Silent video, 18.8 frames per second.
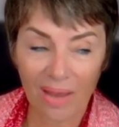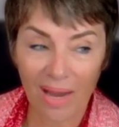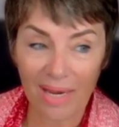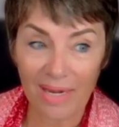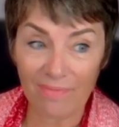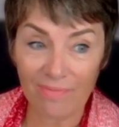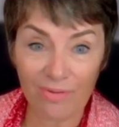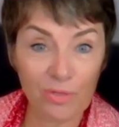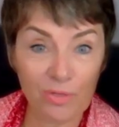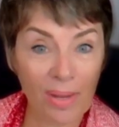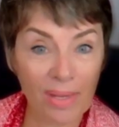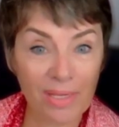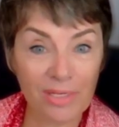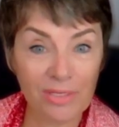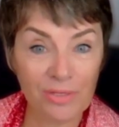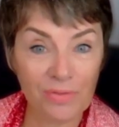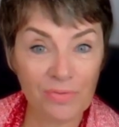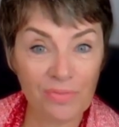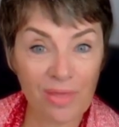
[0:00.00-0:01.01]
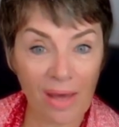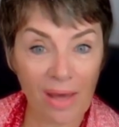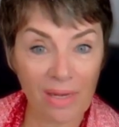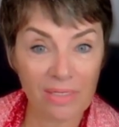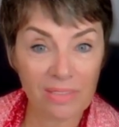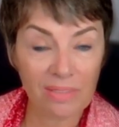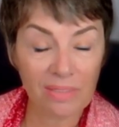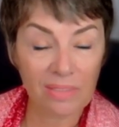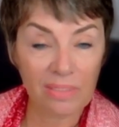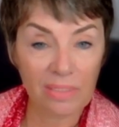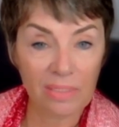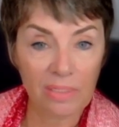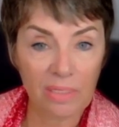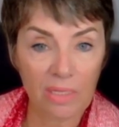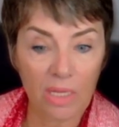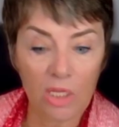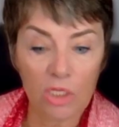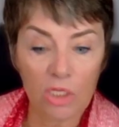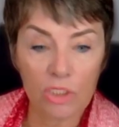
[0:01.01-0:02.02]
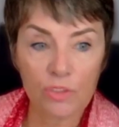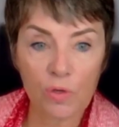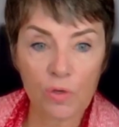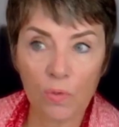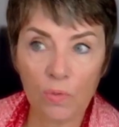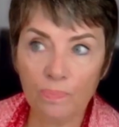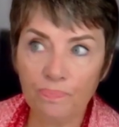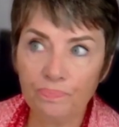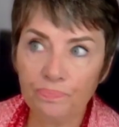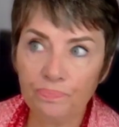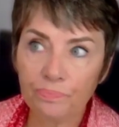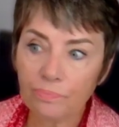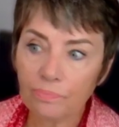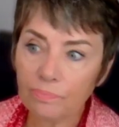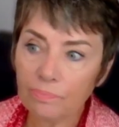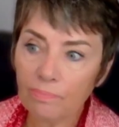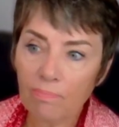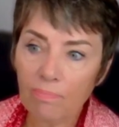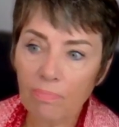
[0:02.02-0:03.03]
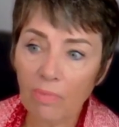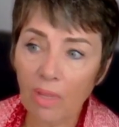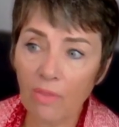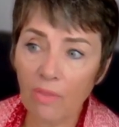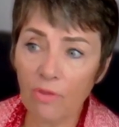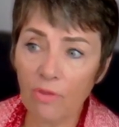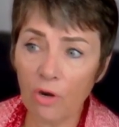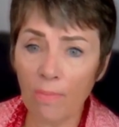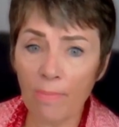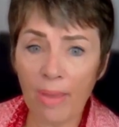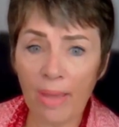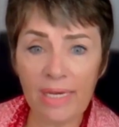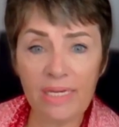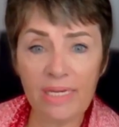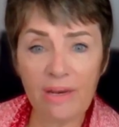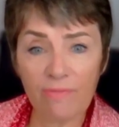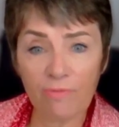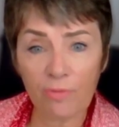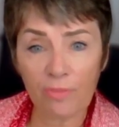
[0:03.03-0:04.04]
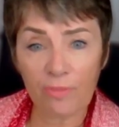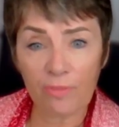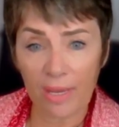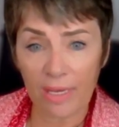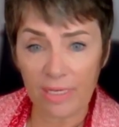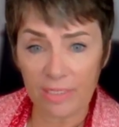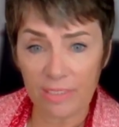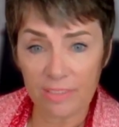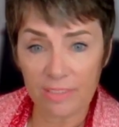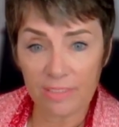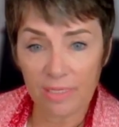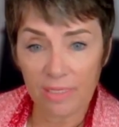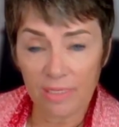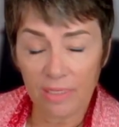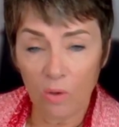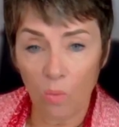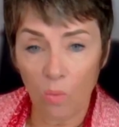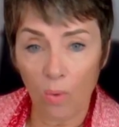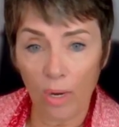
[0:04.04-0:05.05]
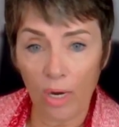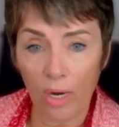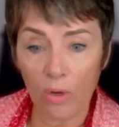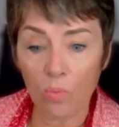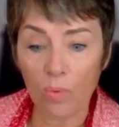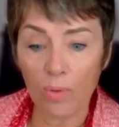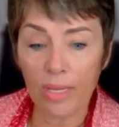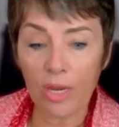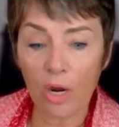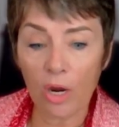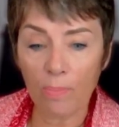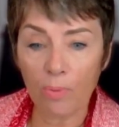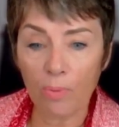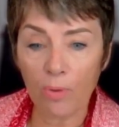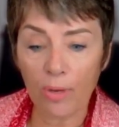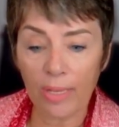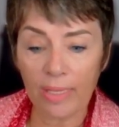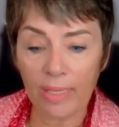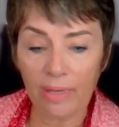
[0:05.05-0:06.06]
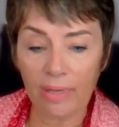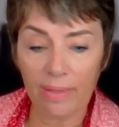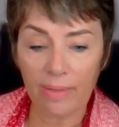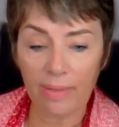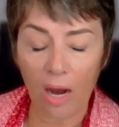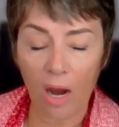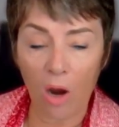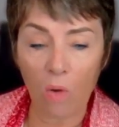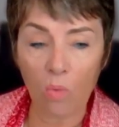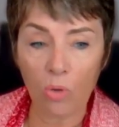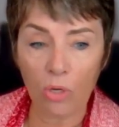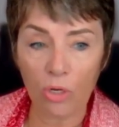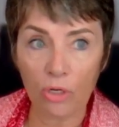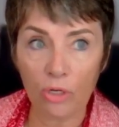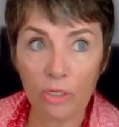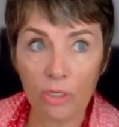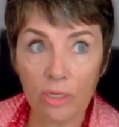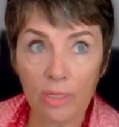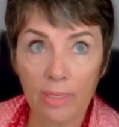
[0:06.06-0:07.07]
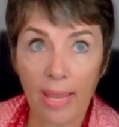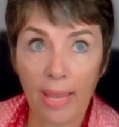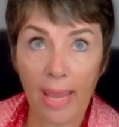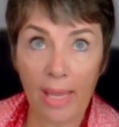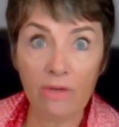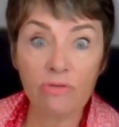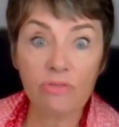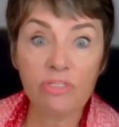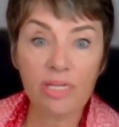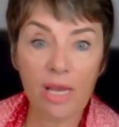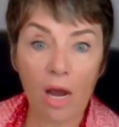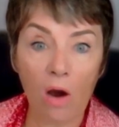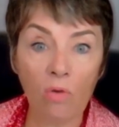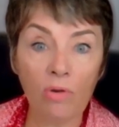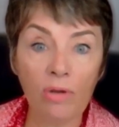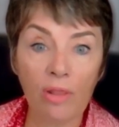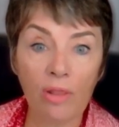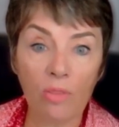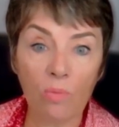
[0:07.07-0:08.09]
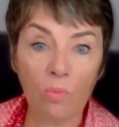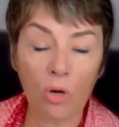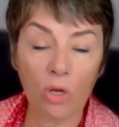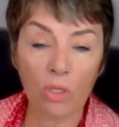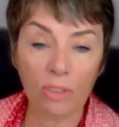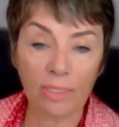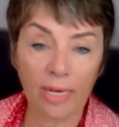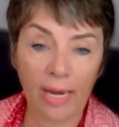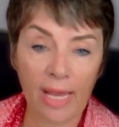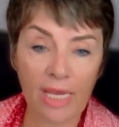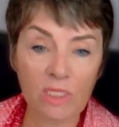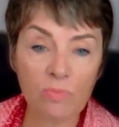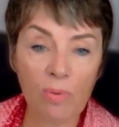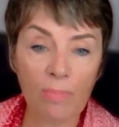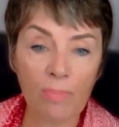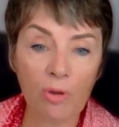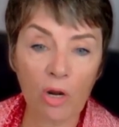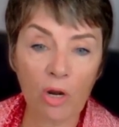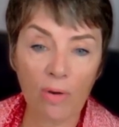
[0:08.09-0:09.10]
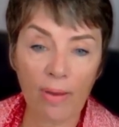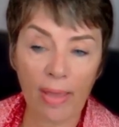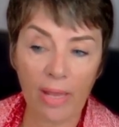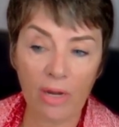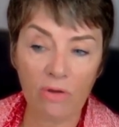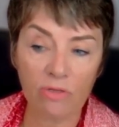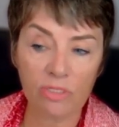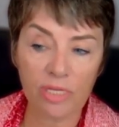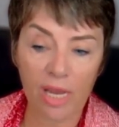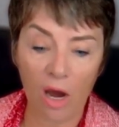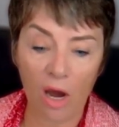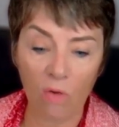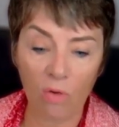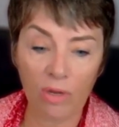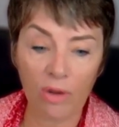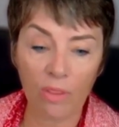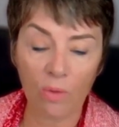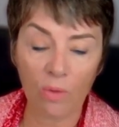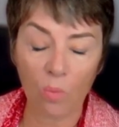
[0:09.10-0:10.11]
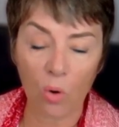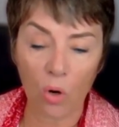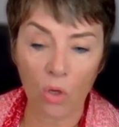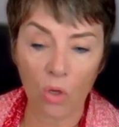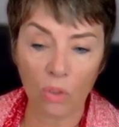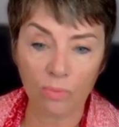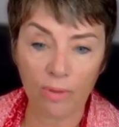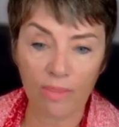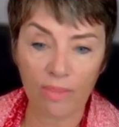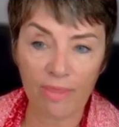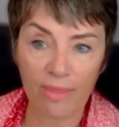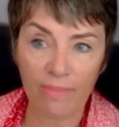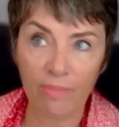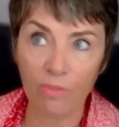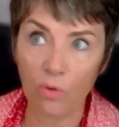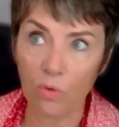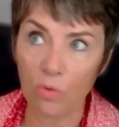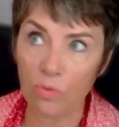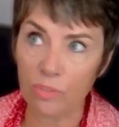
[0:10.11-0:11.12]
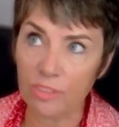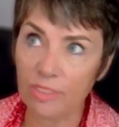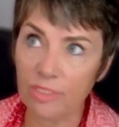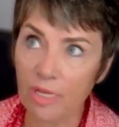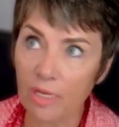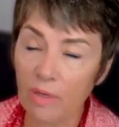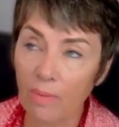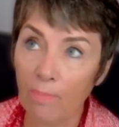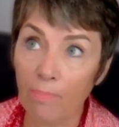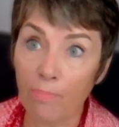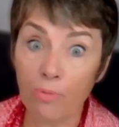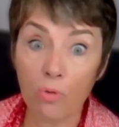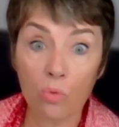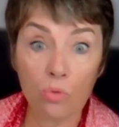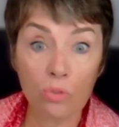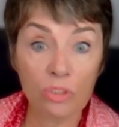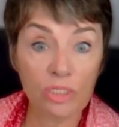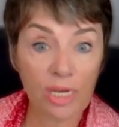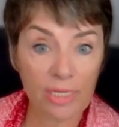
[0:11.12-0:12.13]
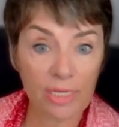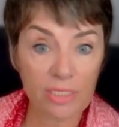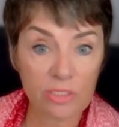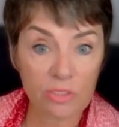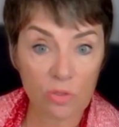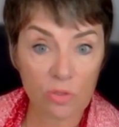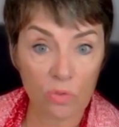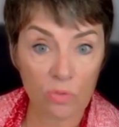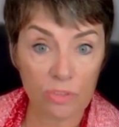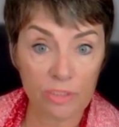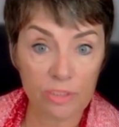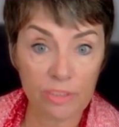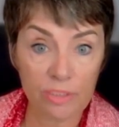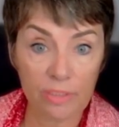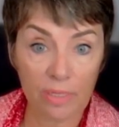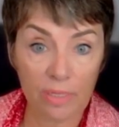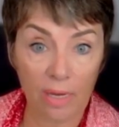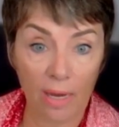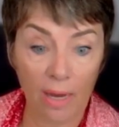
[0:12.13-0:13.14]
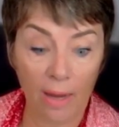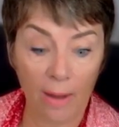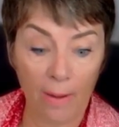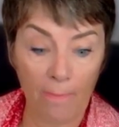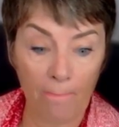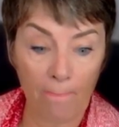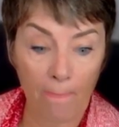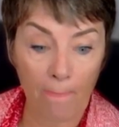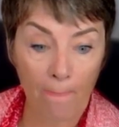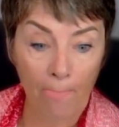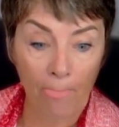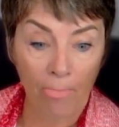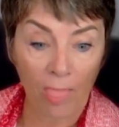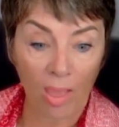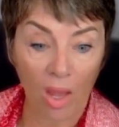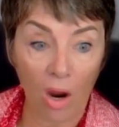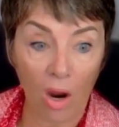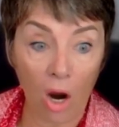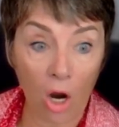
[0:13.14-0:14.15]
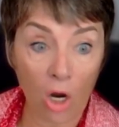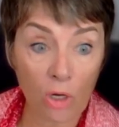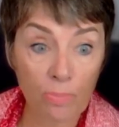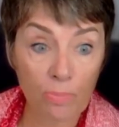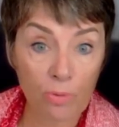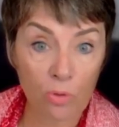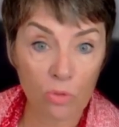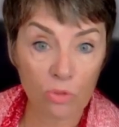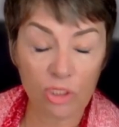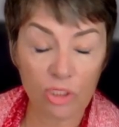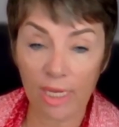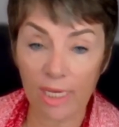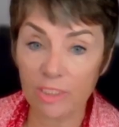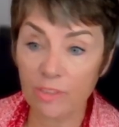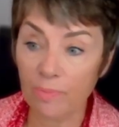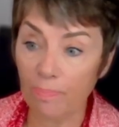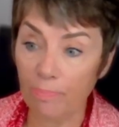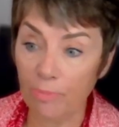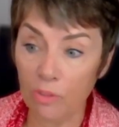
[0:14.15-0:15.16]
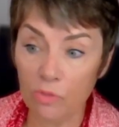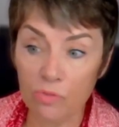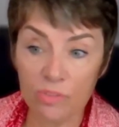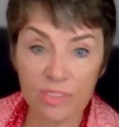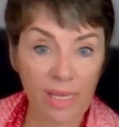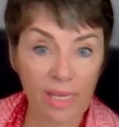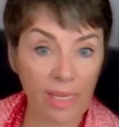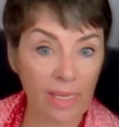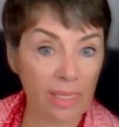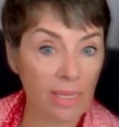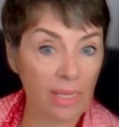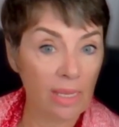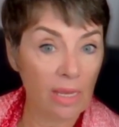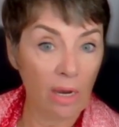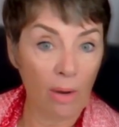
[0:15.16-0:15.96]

I never knew I could do that. So there are many different things where we are putting our energy out into the world. And as we put our energy out into the world within those projects, those art projects, music,